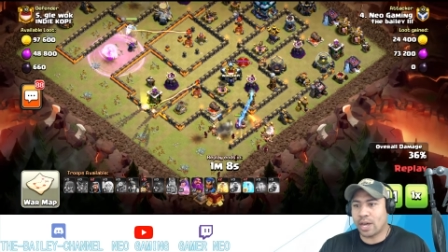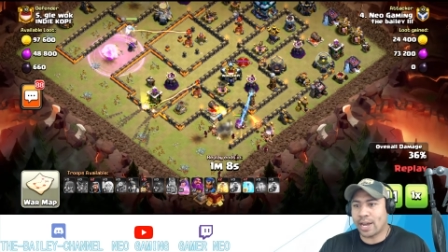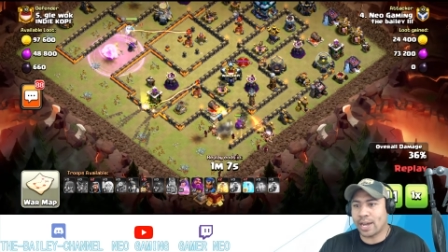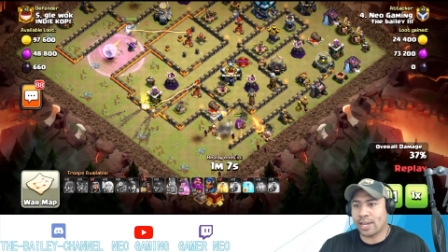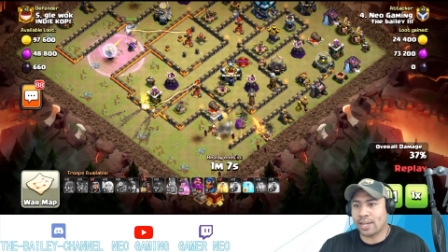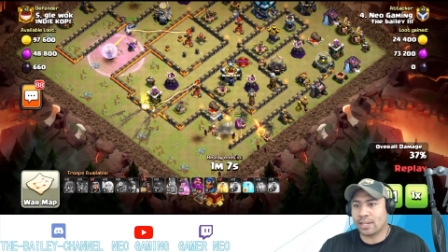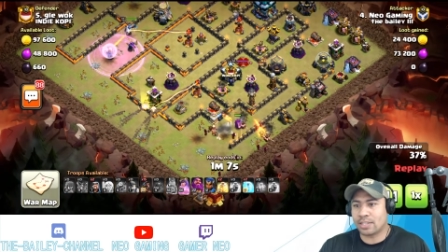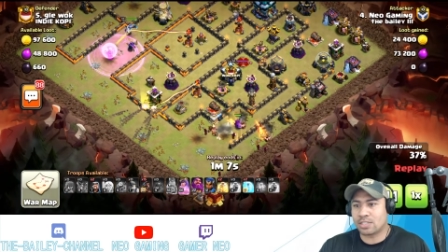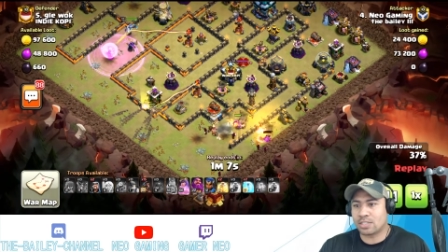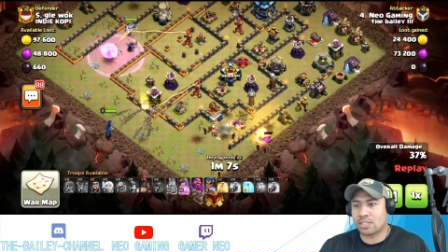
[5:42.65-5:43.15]

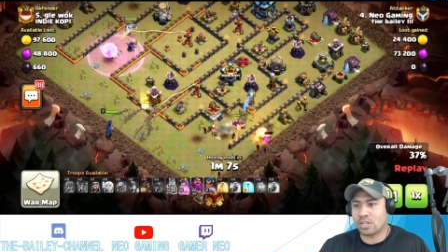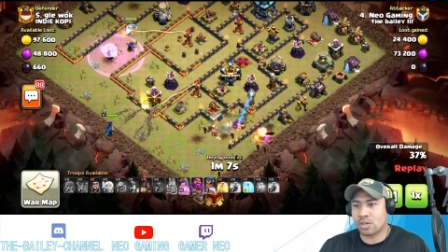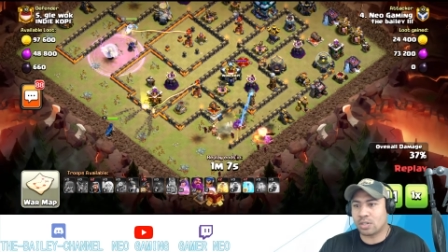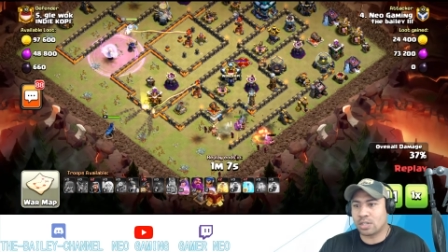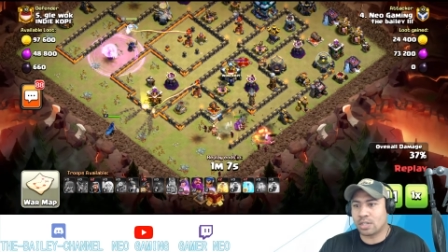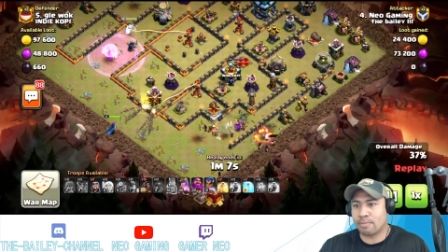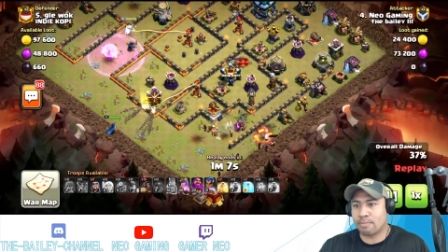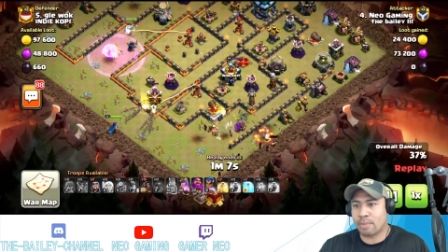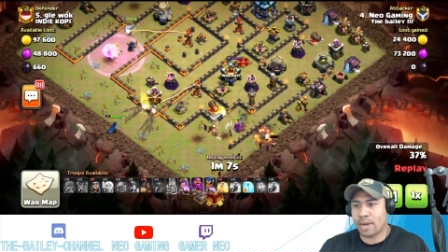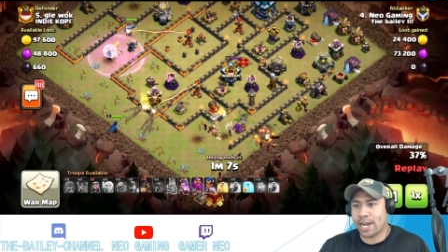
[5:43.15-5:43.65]
I start
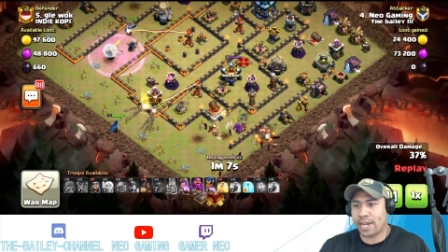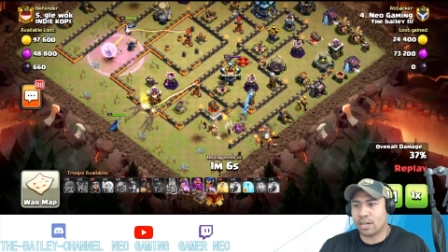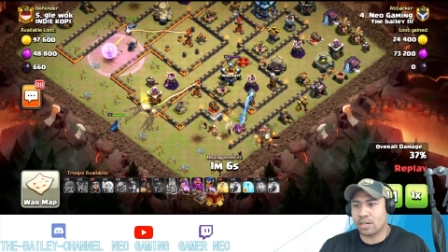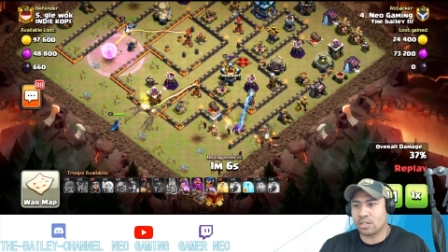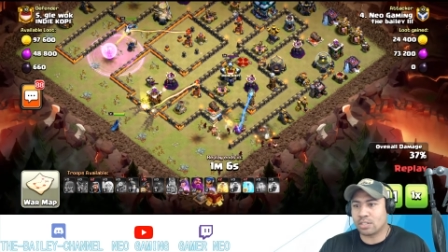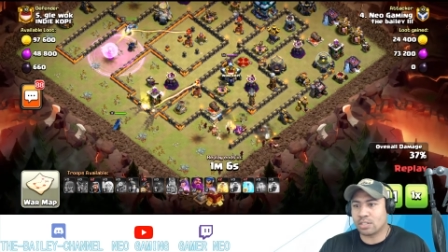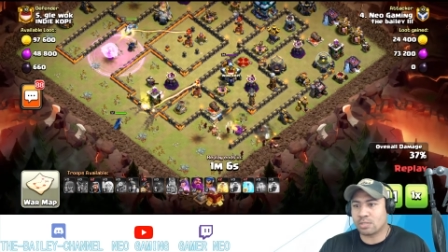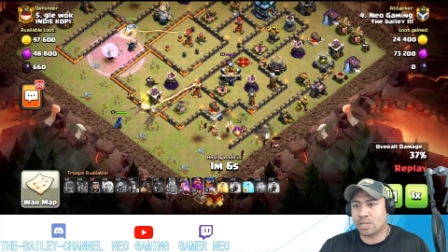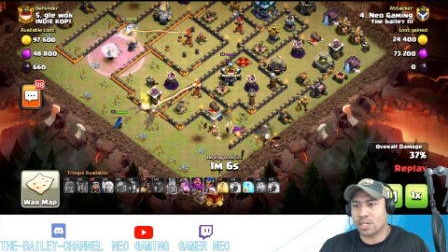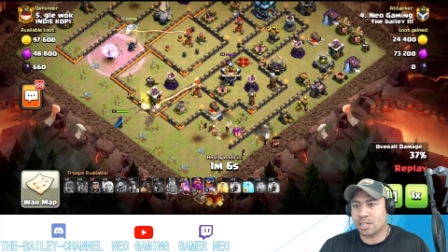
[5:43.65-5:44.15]
the
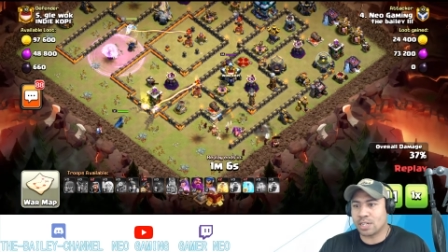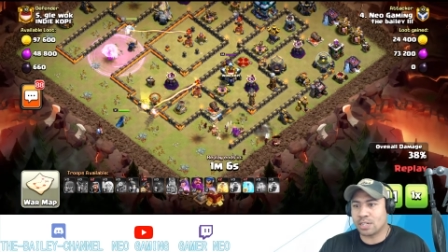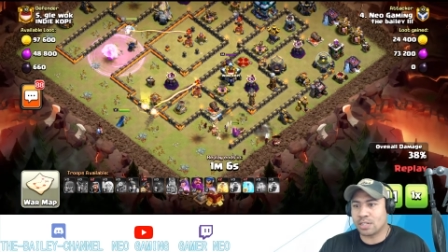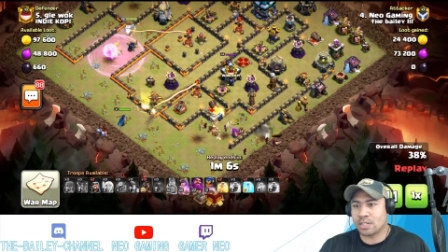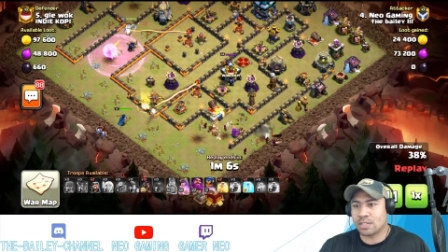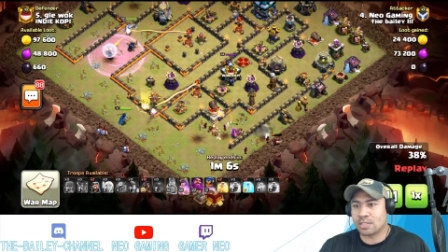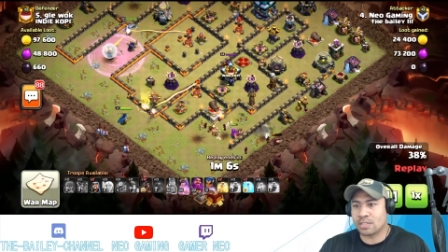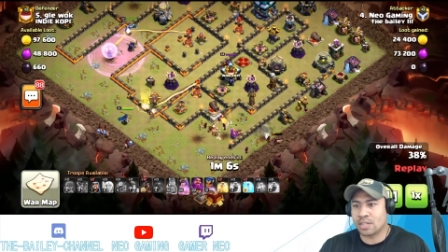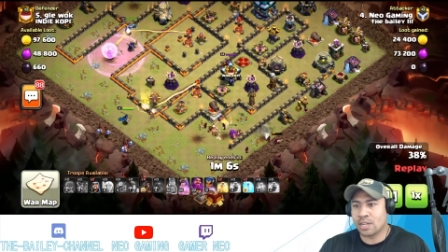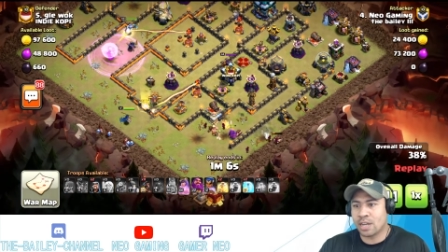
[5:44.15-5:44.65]
miners
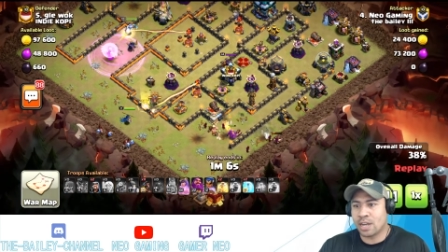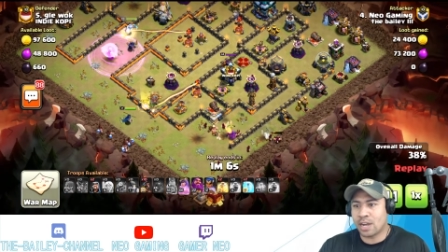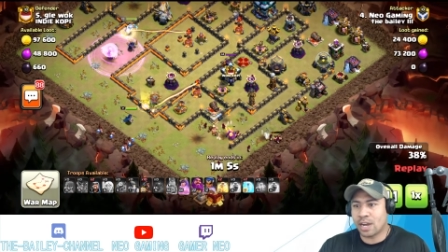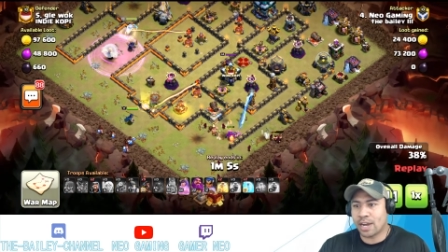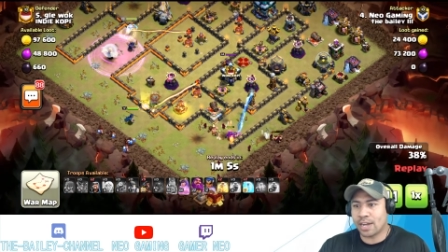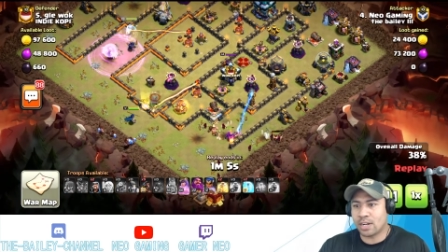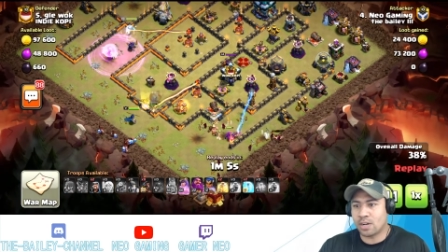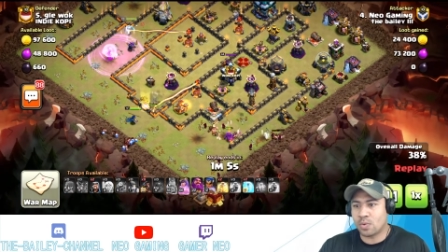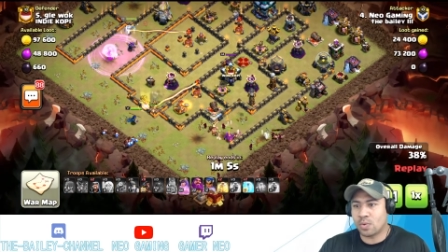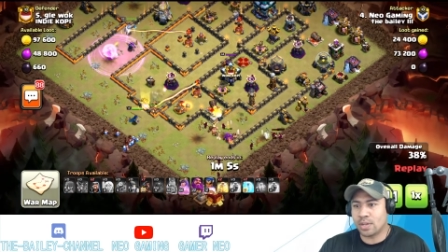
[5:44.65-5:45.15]
because
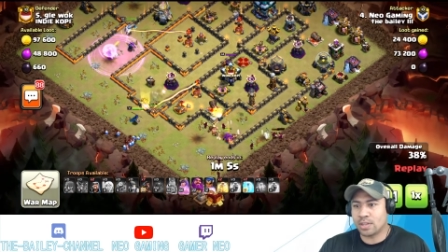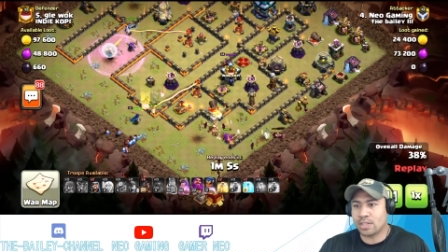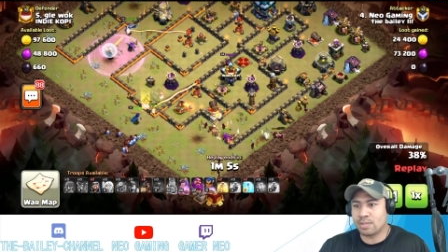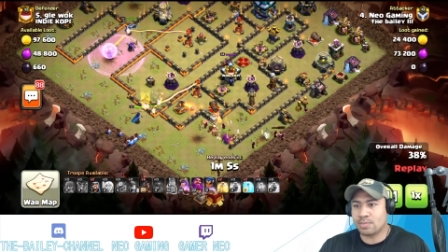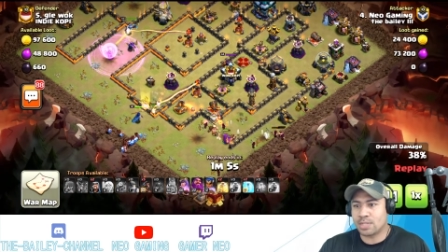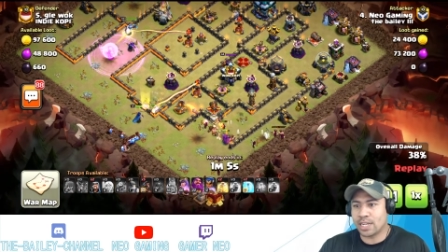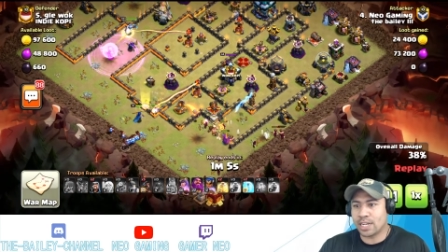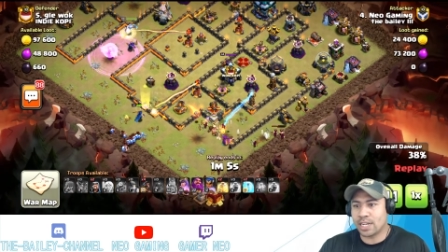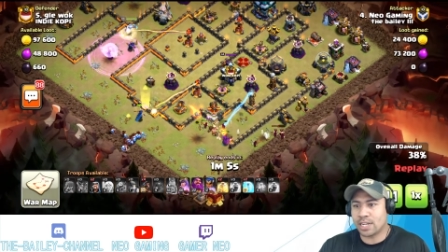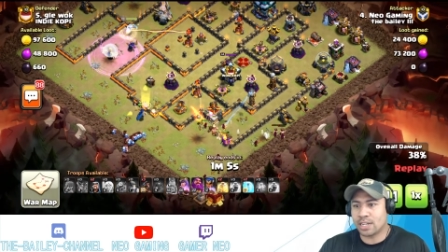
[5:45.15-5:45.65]
I don't want them
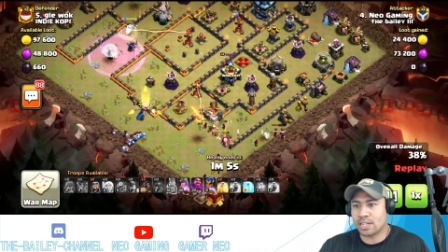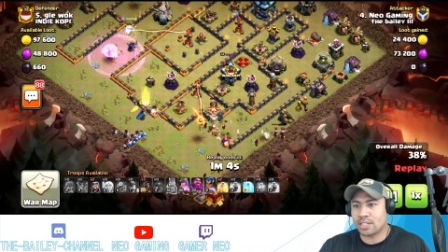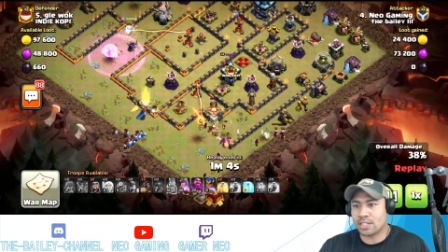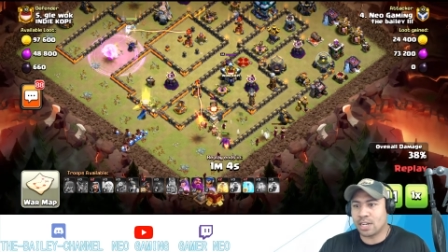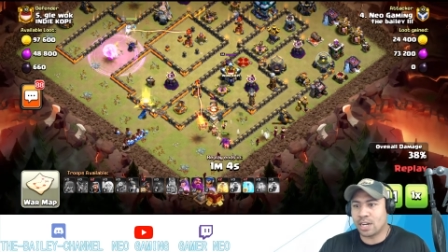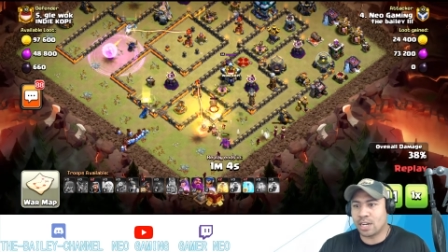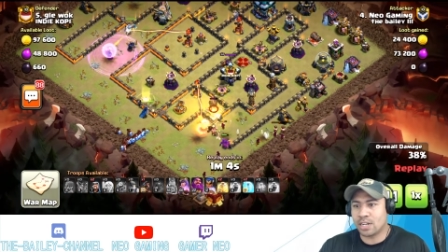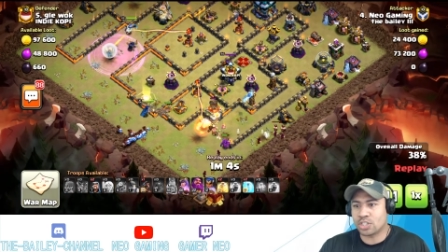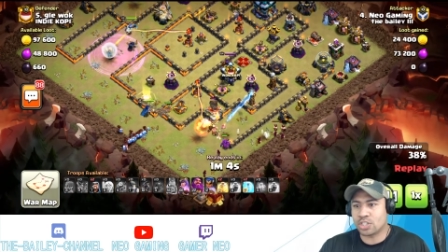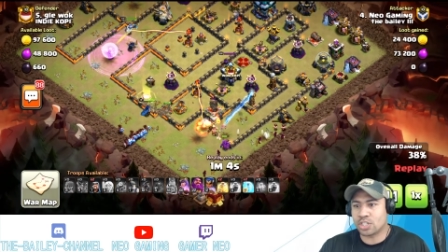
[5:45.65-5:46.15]
taking a
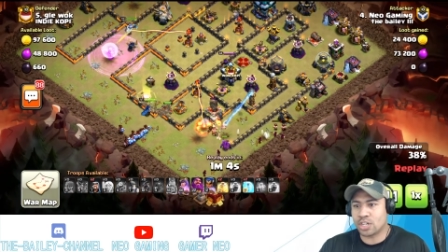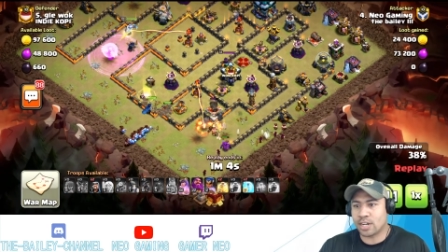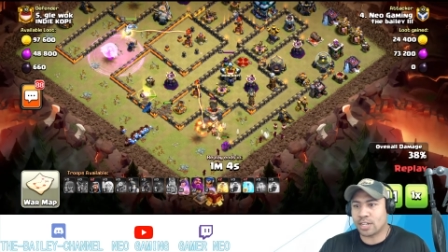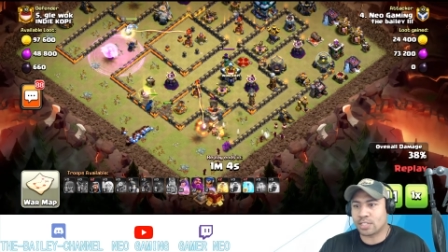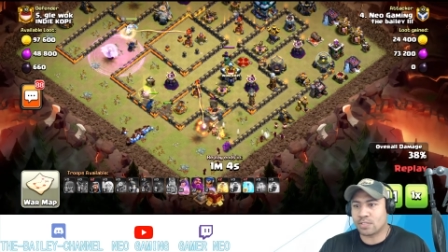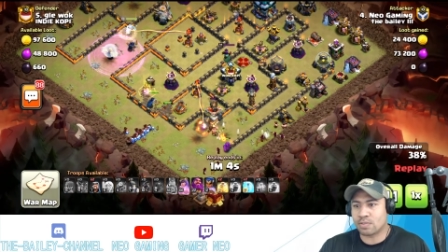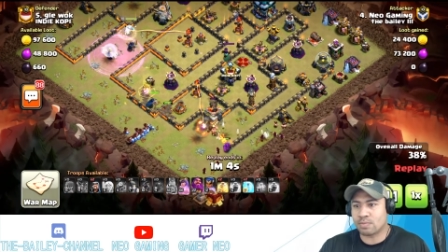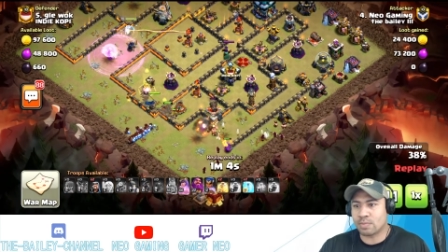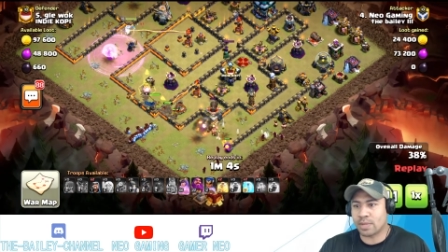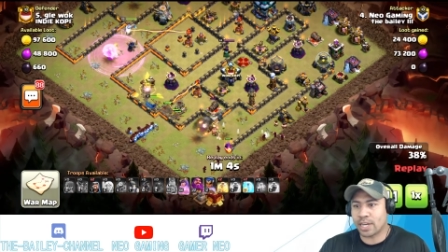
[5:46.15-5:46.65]
ton of
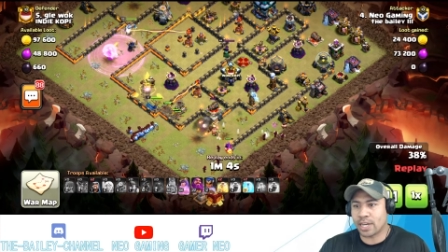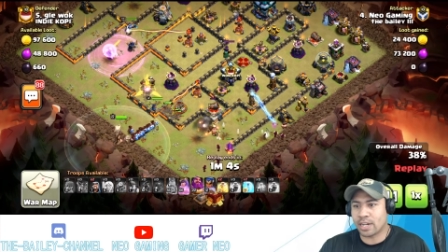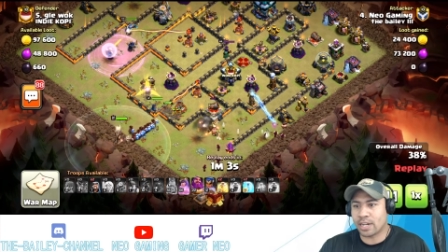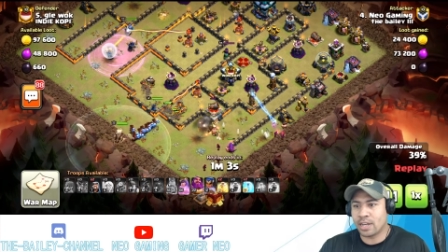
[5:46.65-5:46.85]
shots from that.